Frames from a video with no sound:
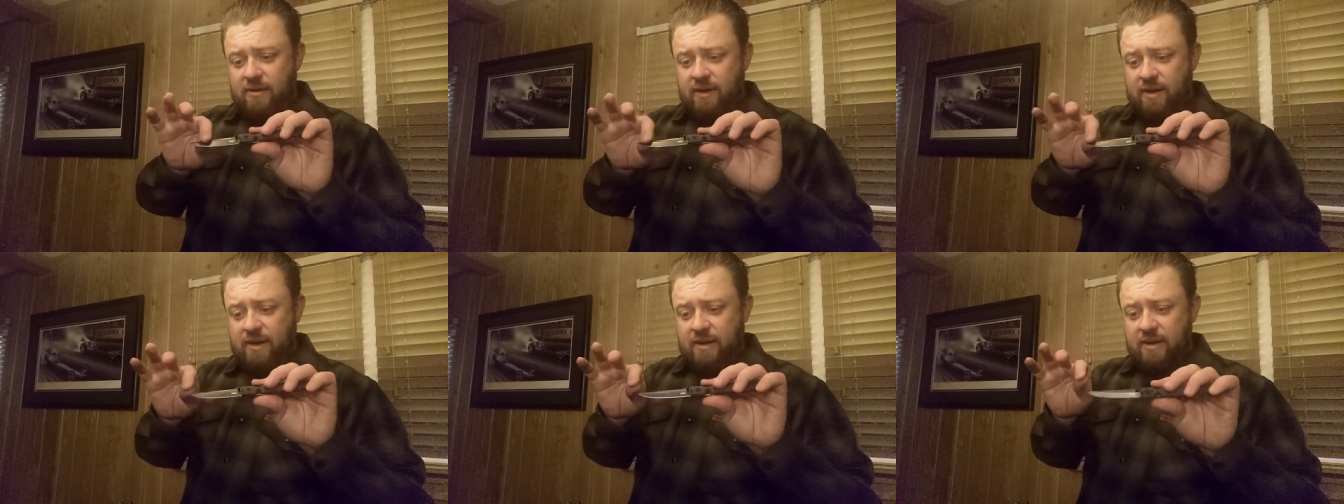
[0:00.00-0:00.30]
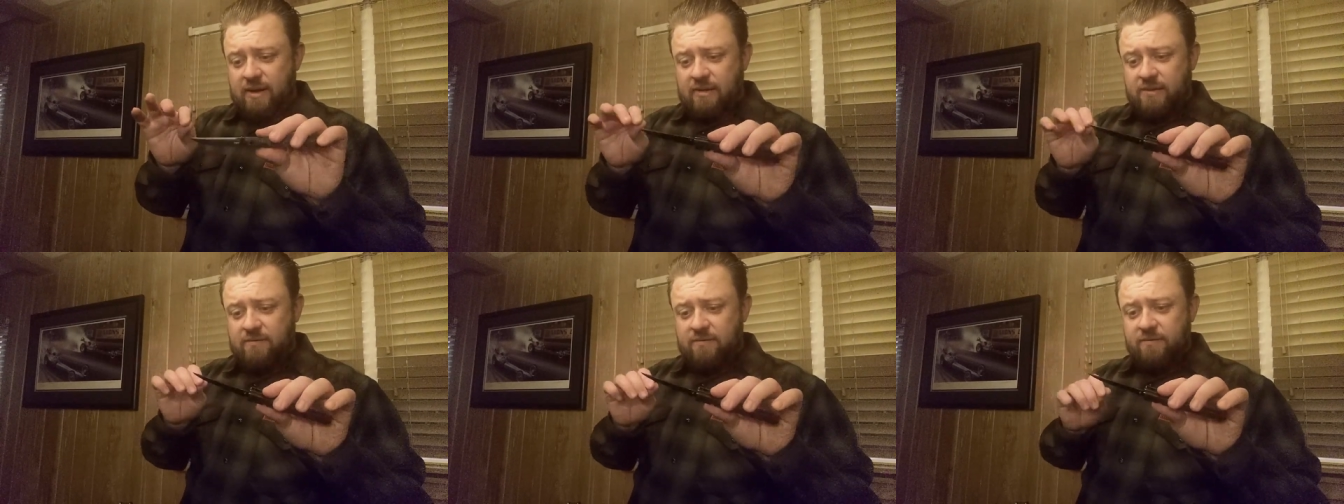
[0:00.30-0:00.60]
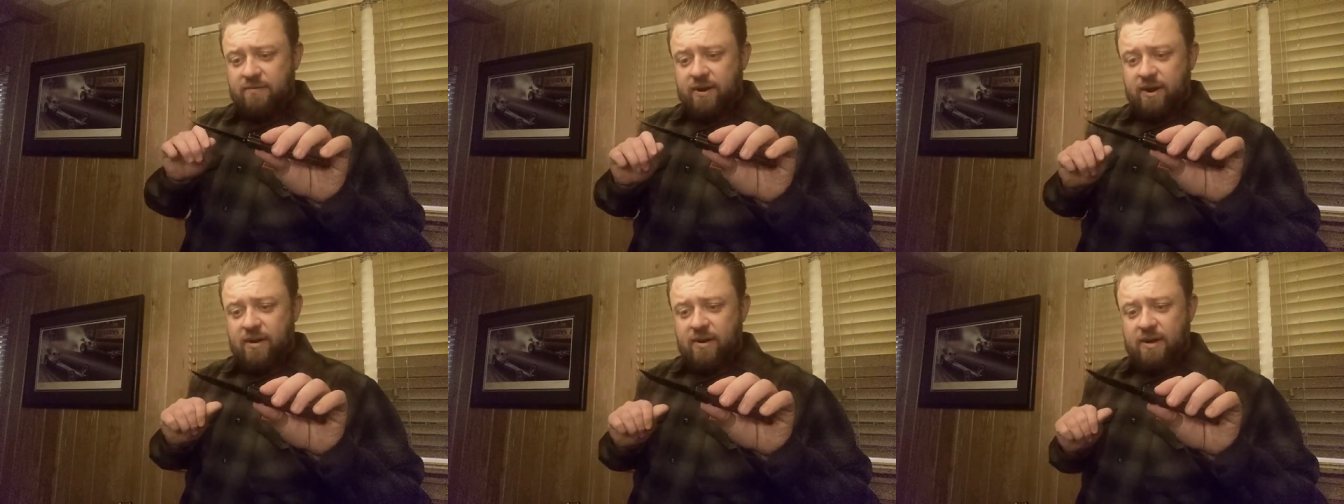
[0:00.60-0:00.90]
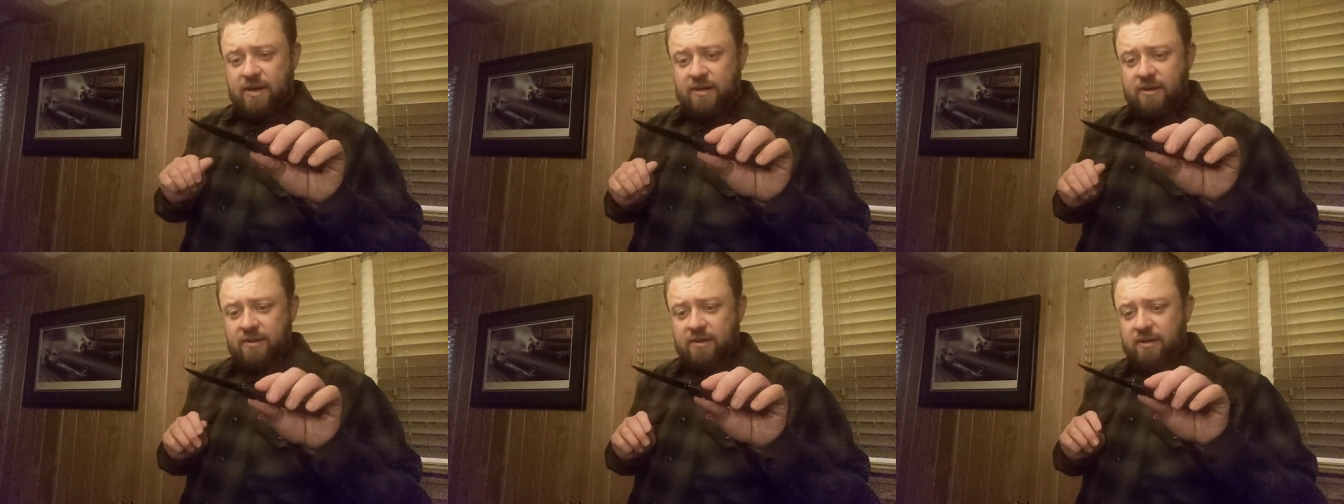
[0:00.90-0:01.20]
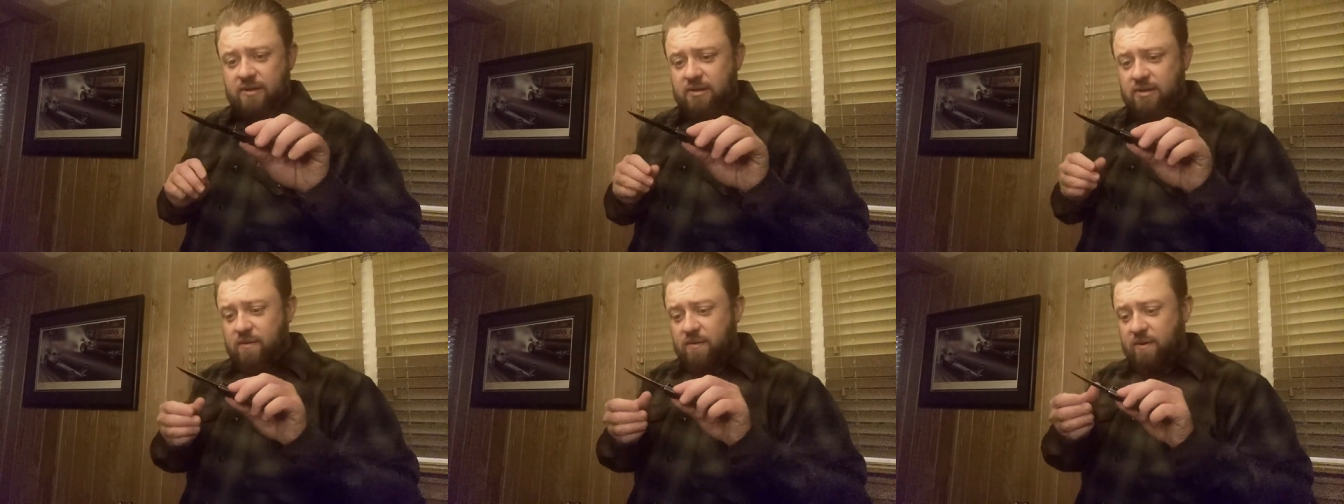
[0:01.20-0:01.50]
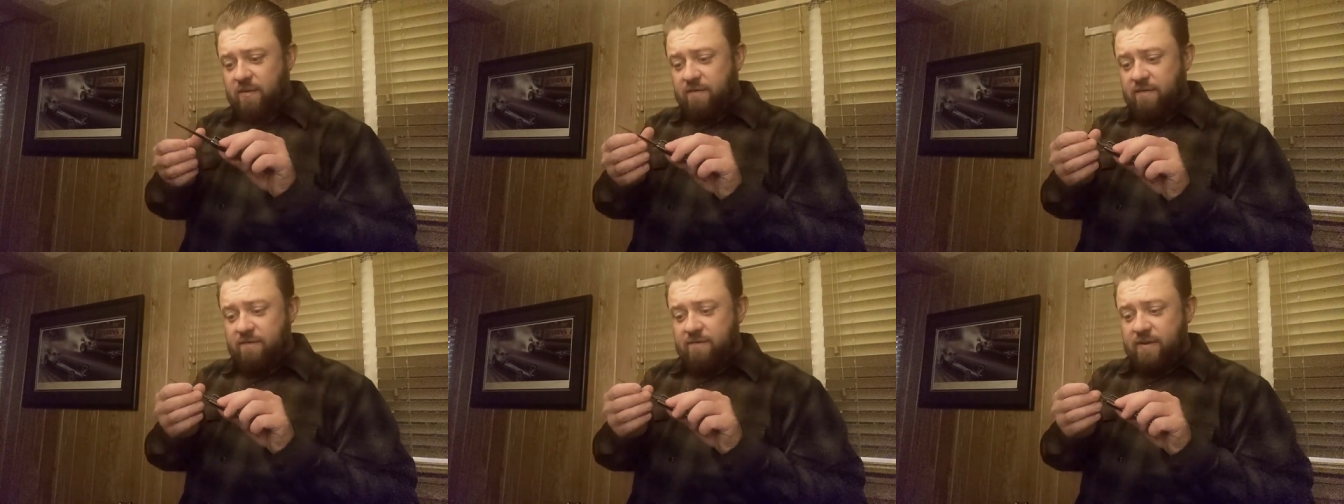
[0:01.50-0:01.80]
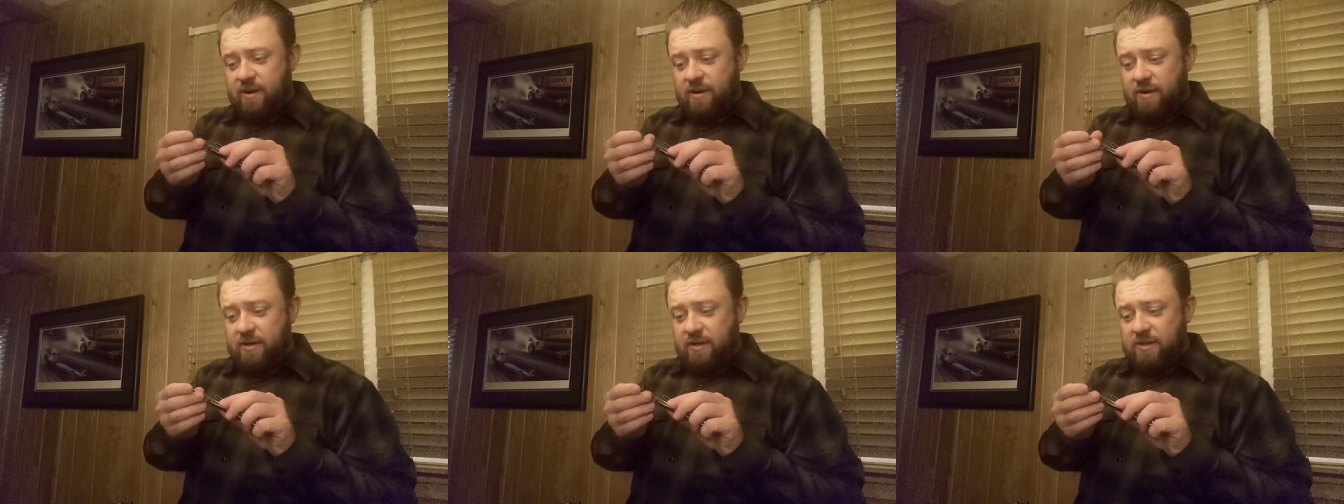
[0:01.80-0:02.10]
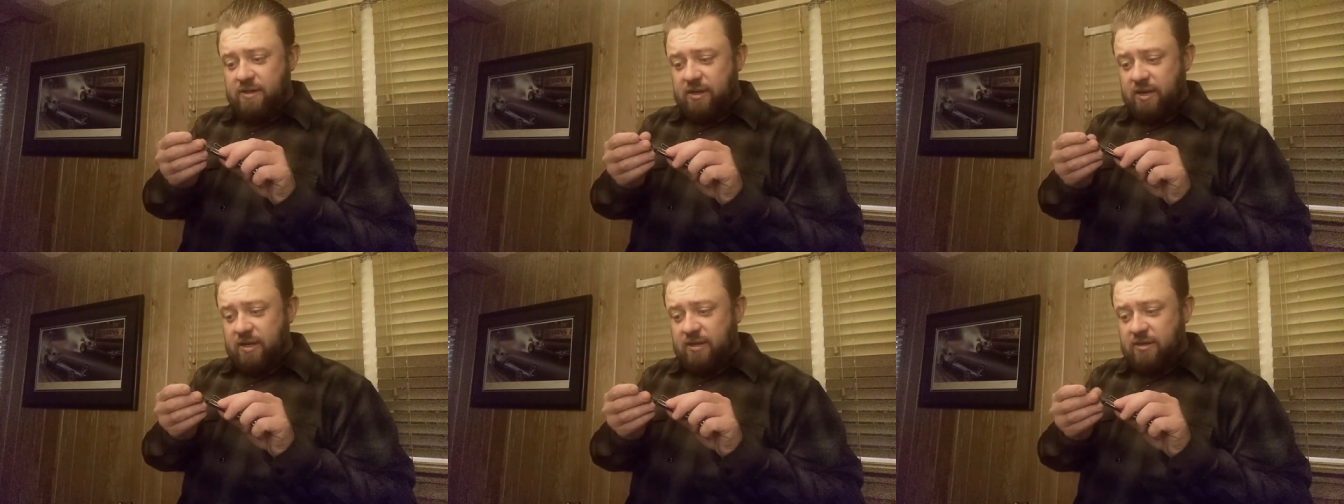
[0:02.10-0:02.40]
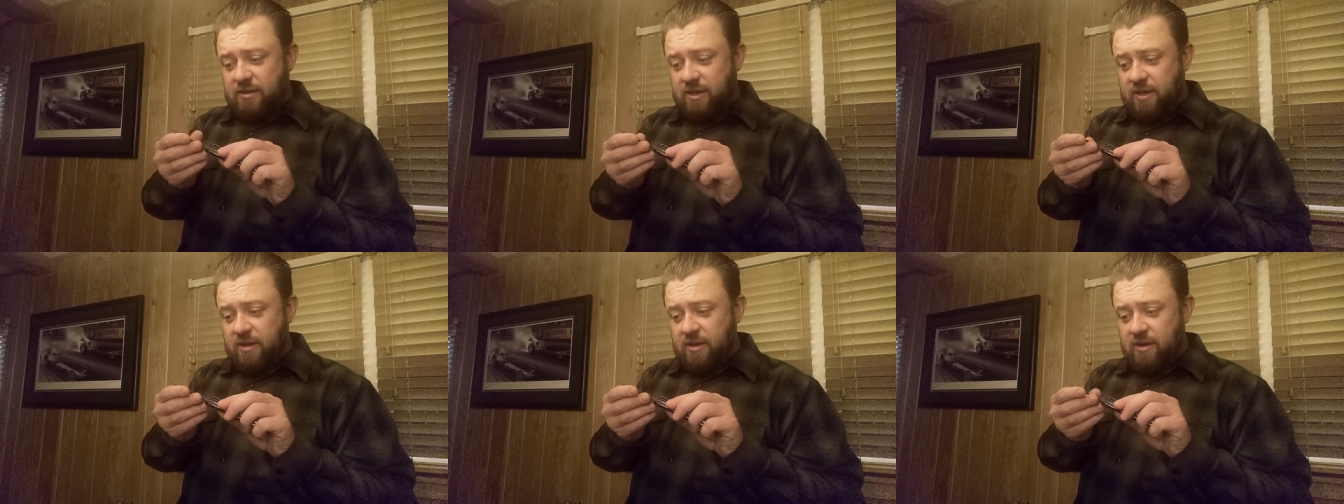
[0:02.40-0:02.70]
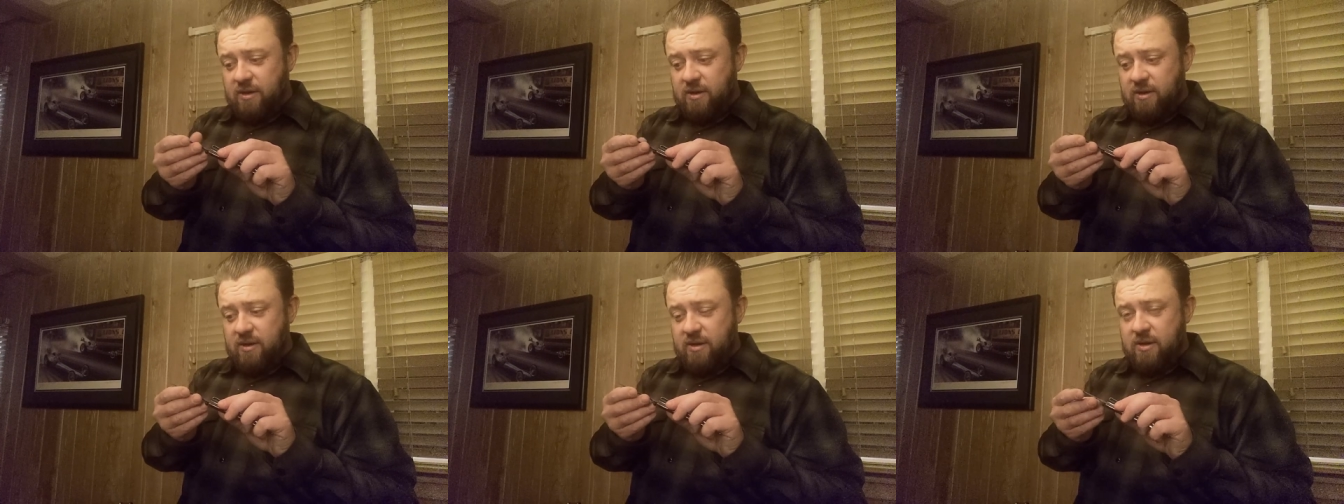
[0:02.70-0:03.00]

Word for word: I, I, it's very it's gonna be very slicey,